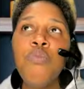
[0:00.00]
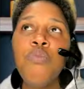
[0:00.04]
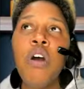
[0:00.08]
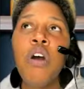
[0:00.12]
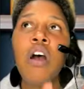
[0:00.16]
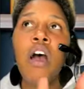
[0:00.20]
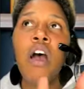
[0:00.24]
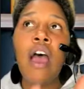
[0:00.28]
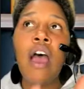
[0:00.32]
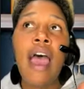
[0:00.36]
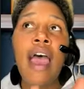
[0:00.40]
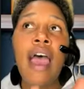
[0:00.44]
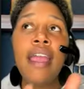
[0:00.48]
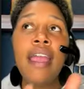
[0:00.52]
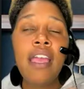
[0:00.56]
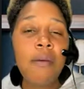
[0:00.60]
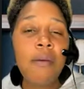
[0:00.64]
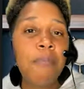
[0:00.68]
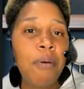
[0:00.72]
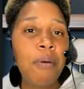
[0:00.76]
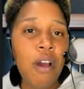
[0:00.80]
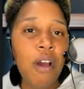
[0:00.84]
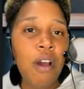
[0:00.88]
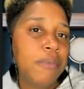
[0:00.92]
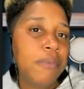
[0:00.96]
I can
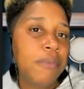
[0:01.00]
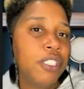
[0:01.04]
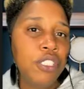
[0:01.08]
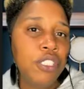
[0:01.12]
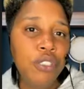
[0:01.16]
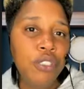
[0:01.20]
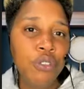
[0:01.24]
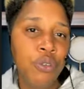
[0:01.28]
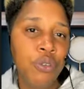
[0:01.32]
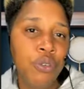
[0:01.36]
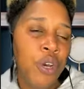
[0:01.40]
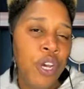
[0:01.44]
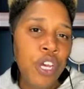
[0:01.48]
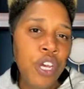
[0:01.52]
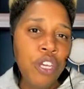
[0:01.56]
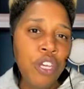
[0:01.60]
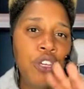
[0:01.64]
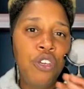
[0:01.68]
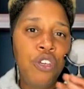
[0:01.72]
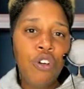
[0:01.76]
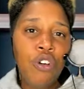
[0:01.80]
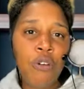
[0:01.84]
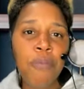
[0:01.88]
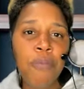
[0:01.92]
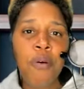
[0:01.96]
promise you, you
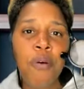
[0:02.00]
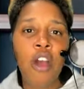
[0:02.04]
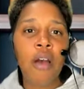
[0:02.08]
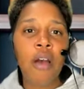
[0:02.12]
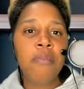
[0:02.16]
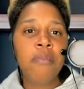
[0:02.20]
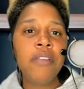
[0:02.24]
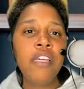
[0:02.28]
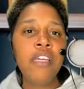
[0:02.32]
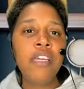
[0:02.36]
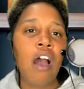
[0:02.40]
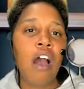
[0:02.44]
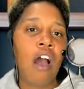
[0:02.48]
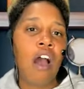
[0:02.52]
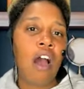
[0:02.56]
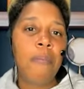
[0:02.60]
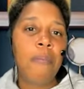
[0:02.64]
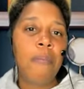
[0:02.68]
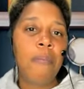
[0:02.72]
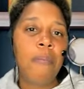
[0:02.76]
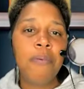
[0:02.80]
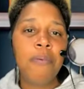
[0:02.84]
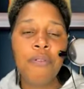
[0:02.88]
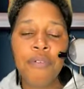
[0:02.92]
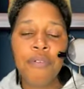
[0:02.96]
probably are
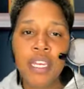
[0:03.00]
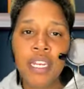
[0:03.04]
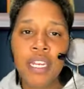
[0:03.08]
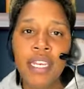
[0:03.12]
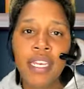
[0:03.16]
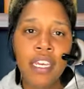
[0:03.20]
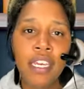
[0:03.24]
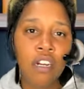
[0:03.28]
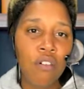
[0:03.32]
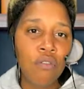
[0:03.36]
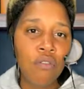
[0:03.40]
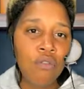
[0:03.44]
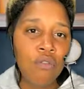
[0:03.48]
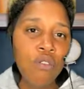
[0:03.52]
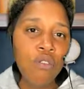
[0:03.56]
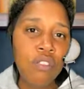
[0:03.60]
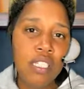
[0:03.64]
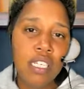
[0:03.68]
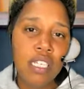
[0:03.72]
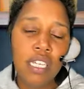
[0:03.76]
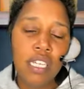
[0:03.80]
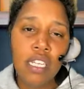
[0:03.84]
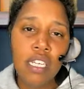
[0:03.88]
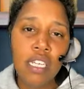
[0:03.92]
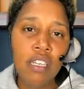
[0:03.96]
operating in a routine
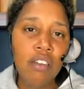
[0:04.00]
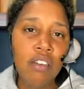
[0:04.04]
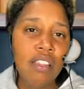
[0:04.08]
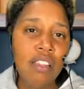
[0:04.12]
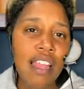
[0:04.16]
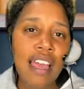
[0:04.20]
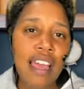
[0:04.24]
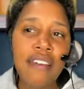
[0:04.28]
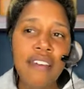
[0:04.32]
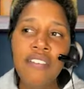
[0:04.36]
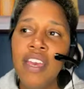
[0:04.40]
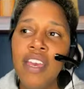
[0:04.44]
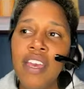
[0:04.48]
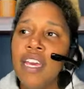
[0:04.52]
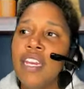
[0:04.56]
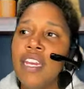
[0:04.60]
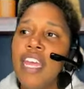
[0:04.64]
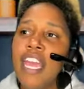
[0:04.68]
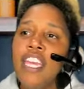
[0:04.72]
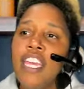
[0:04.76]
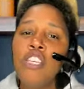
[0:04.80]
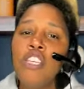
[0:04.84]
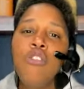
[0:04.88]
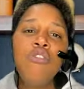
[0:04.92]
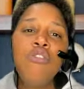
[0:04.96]
in your life that
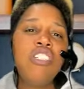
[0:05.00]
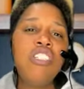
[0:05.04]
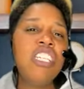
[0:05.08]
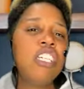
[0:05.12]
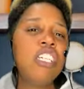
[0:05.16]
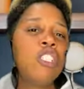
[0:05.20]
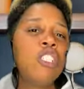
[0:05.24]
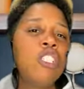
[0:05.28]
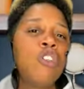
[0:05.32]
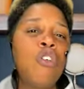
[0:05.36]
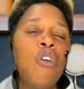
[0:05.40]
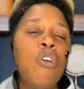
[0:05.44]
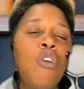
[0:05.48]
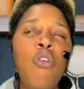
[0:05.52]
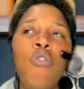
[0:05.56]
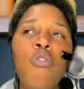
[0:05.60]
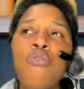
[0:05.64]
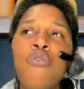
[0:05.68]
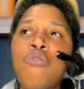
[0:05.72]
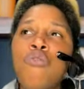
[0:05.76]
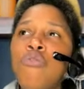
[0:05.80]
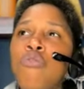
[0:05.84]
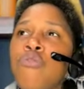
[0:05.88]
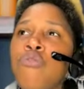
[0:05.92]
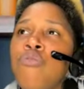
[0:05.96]
you just go
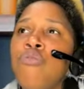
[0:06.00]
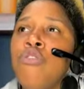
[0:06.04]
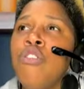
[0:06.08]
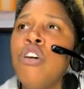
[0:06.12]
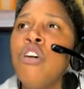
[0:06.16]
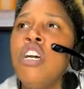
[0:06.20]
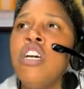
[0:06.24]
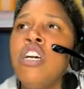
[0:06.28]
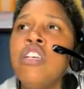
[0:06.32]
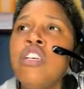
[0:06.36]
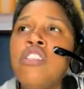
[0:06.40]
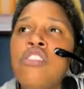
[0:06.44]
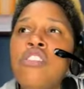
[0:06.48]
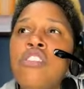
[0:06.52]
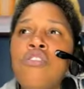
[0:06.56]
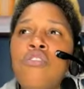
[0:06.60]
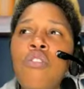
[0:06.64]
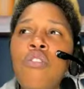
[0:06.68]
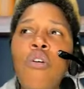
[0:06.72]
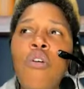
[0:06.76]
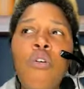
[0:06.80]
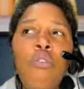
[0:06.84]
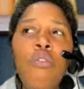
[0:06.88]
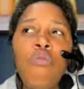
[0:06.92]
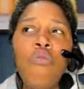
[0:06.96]
through
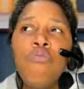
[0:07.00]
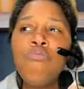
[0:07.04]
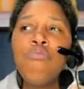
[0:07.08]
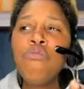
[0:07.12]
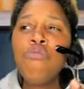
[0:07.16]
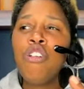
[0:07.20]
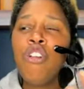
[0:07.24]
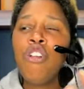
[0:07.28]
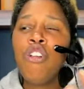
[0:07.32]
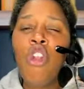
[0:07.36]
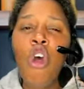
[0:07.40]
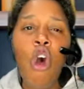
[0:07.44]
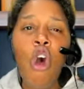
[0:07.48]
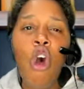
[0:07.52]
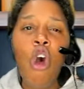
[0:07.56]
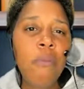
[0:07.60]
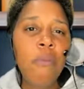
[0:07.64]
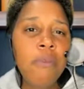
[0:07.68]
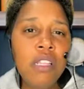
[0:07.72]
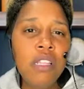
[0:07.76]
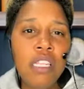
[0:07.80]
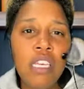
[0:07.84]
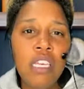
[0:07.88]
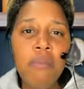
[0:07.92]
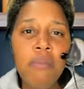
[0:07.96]
so
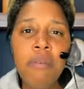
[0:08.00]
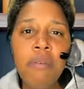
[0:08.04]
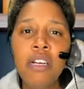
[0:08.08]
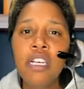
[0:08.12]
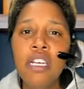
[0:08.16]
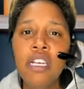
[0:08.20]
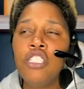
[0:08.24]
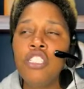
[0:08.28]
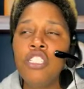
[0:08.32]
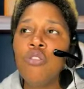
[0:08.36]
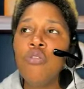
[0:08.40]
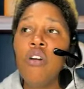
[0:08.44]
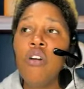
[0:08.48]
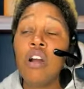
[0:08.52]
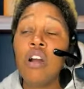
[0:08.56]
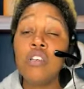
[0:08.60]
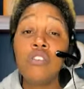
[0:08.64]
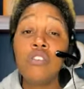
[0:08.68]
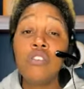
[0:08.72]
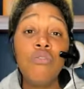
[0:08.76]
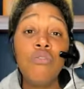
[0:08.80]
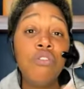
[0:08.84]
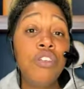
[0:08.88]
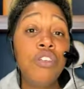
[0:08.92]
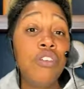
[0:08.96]
normally because you are so
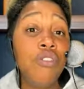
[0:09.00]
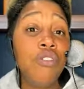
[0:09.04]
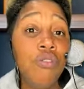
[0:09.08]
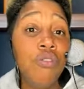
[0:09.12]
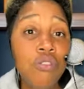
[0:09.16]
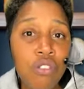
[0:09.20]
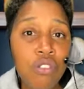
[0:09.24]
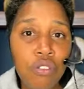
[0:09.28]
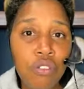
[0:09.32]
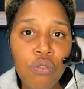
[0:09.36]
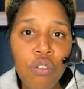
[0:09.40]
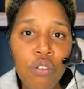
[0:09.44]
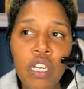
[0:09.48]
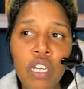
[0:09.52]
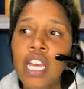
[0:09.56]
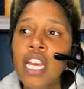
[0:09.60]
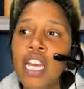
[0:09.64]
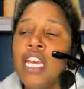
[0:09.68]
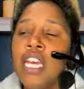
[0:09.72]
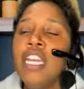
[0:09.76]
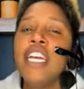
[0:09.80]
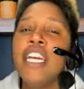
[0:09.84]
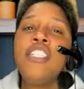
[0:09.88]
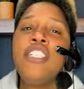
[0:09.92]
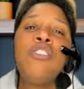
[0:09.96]
used to it
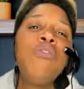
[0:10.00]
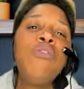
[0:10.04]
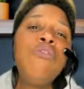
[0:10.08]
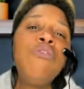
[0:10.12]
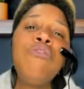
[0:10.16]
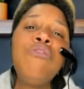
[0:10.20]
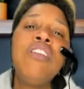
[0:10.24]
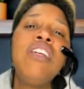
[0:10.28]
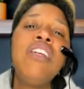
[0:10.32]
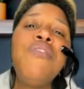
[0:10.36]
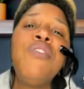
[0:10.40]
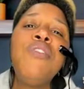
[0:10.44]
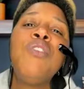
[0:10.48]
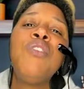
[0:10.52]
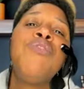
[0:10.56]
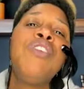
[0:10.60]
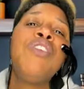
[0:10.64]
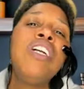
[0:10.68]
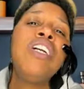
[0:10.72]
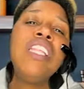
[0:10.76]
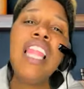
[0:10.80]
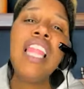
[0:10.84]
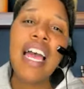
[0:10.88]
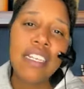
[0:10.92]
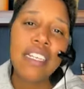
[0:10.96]
that you don't even
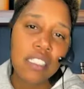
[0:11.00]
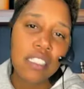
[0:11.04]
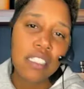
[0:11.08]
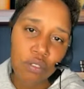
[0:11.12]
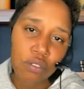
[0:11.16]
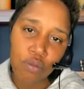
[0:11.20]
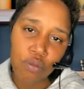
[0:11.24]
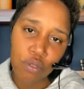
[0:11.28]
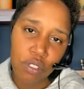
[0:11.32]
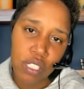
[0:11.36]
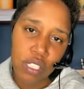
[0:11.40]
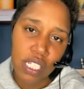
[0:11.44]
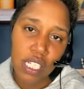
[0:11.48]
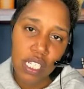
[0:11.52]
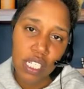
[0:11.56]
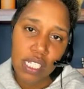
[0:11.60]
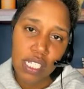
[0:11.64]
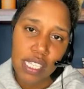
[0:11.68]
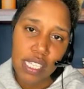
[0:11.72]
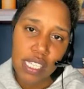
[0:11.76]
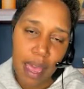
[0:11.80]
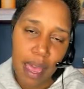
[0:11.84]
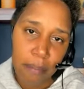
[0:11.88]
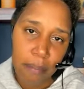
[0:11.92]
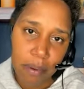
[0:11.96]
realize this routine is
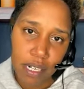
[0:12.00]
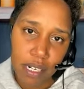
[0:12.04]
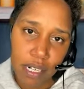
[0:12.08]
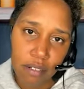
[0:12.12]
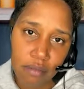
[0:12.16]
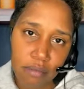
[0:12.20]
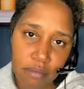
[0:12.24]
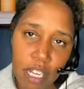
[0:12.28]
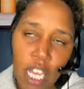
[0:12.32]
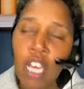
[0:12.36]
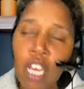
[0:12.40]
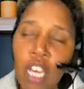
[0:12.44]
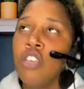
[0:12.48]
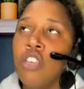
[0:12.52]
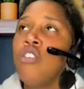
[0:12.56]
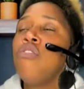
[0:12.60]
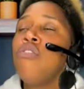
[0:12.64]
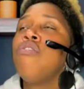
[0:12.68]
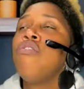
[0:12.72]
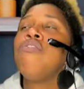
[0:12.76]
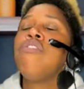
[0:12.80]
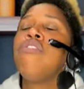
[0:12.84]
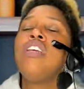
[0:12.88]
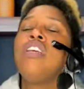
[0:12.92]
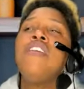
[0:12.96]
happening. You
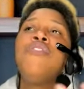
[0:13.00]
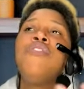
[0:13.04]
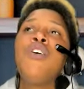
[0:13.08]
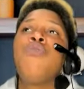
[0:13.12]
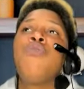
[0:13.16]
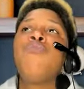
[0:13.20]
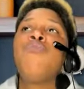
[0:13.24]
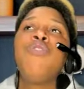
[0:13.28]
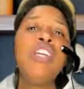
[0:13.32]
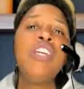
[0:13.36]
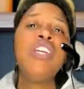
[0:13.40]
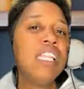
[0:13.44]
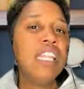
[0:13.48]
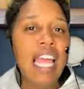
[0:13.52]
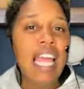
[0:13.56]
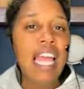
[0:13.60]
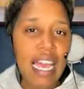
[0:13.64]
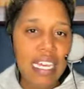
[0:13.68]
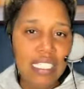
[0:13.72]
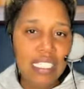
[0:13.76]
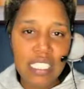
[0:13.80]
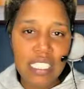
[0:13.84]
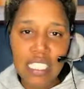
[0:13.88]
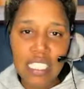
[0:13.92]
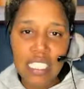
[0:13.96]
don't even realize
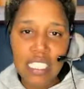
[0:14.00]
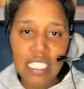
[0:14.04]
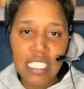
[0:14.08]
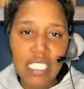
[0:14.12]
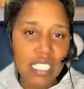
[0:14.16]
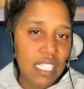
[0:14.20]
these things are